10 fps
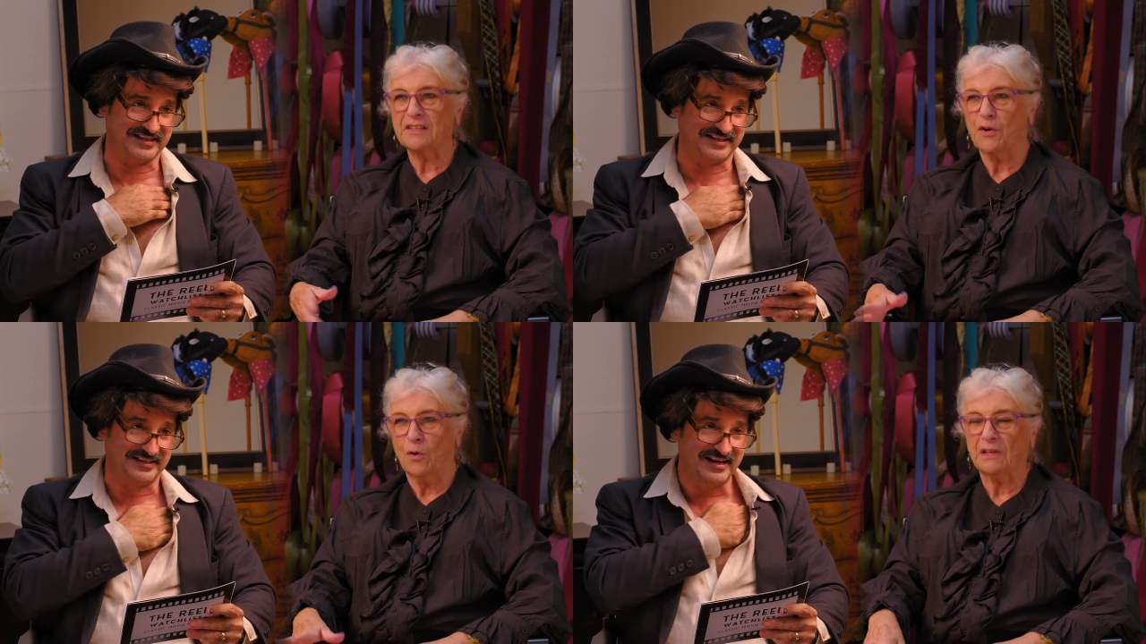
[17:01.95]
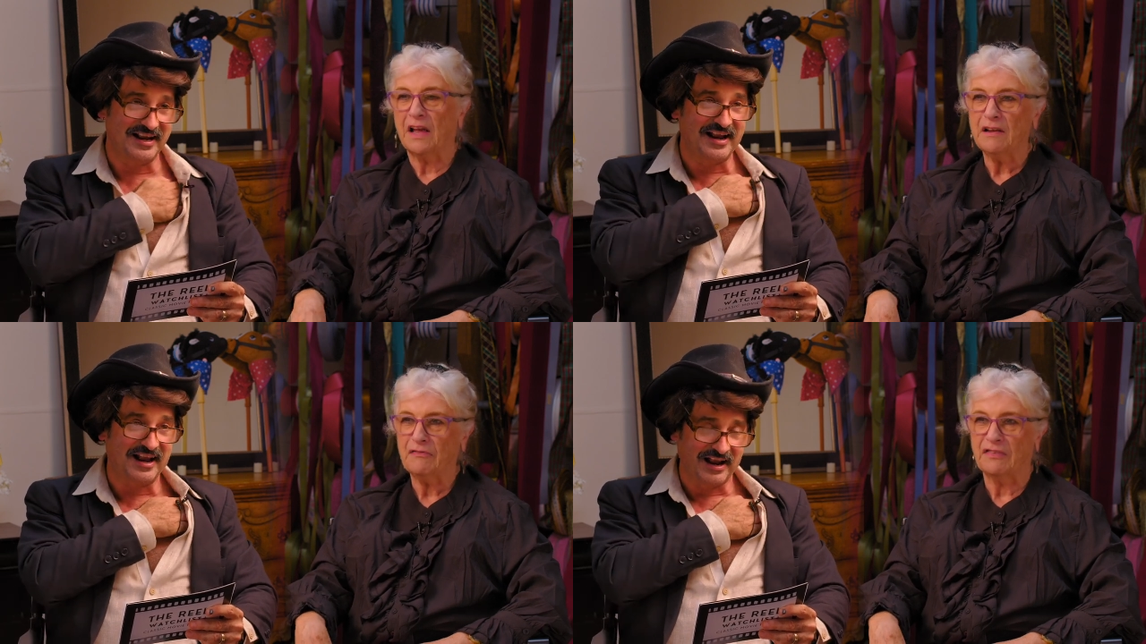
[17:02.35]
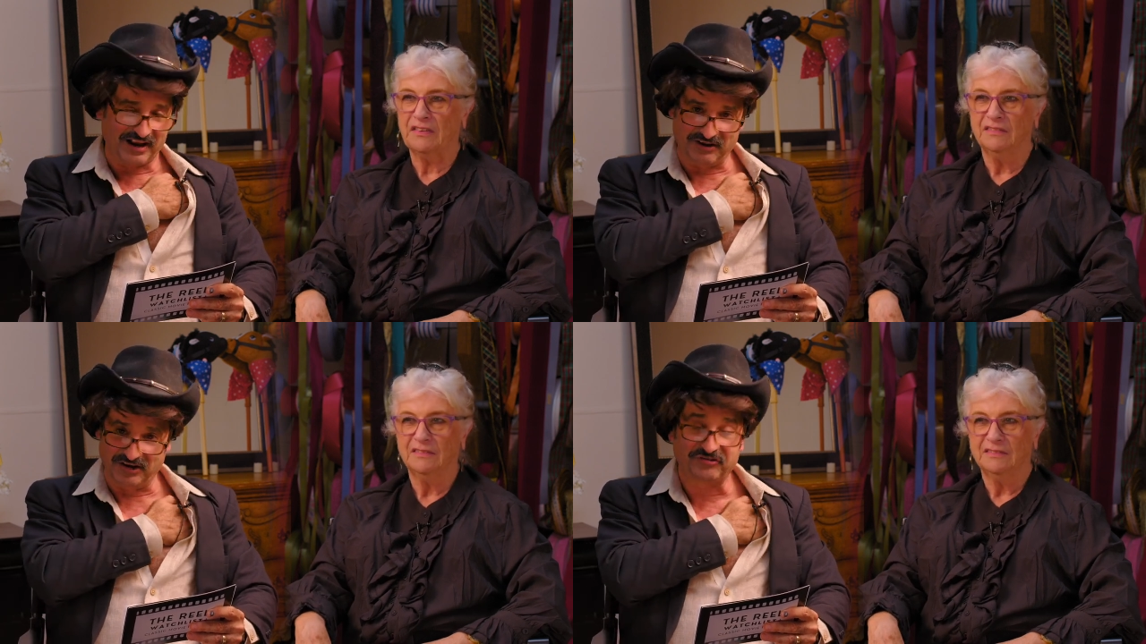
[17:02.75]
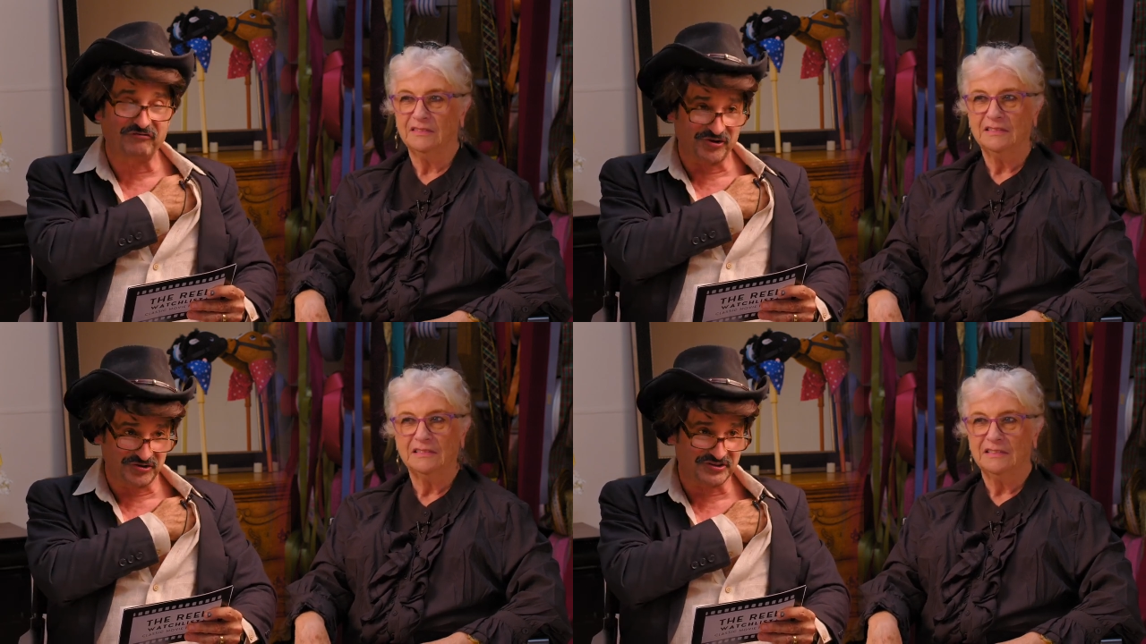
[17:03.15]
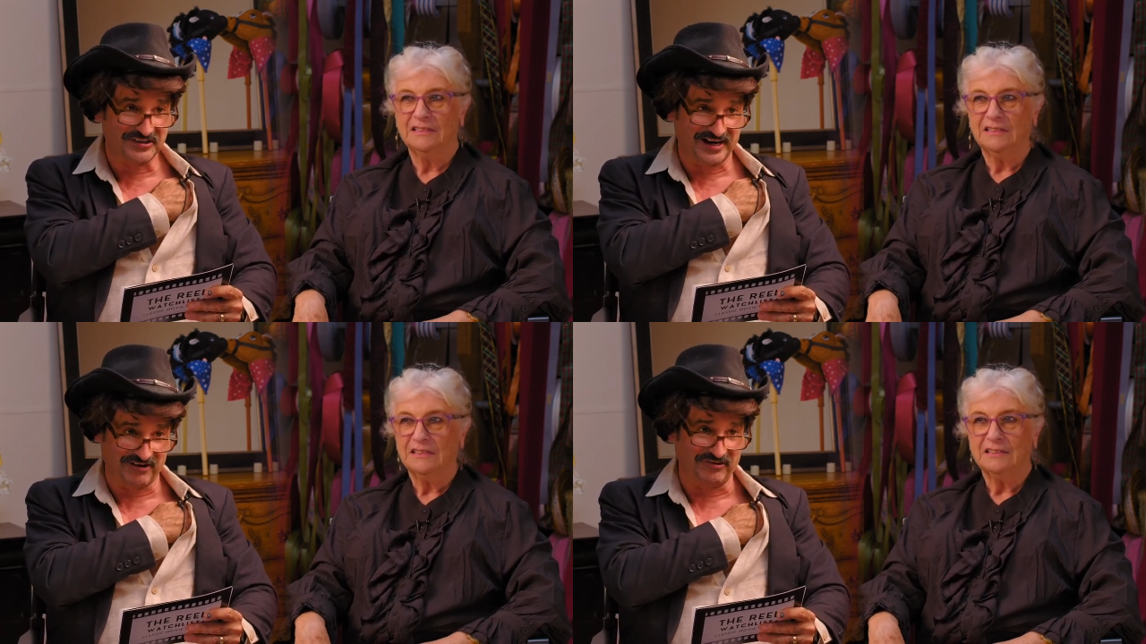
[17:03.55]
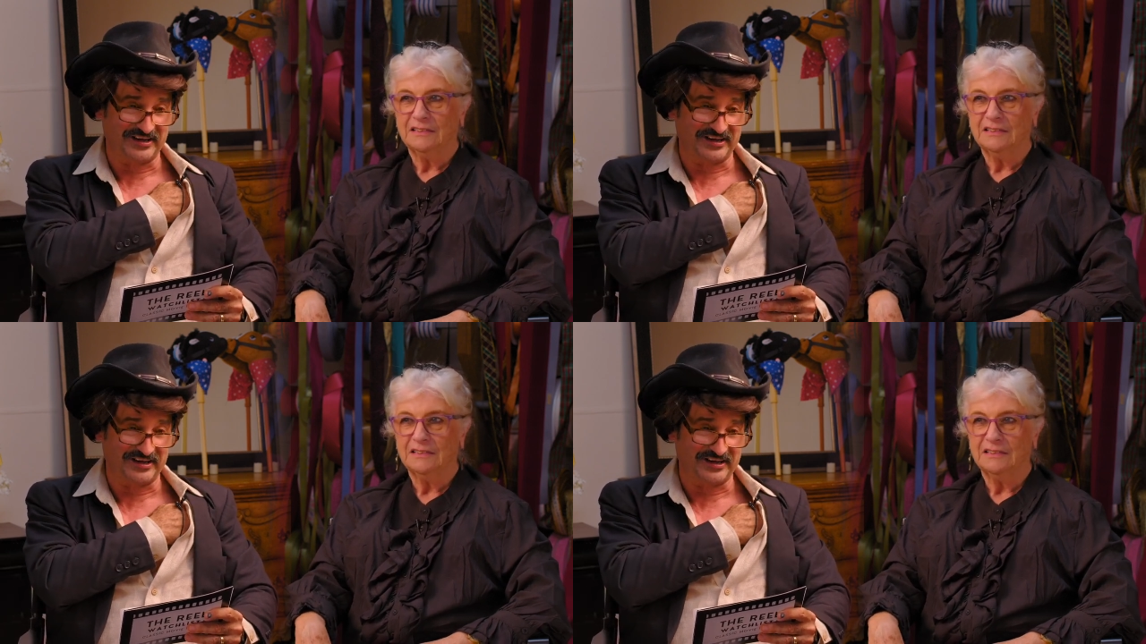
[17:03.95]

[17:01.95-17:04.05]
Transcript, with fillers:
Speaker 1: his whole life? His first ever,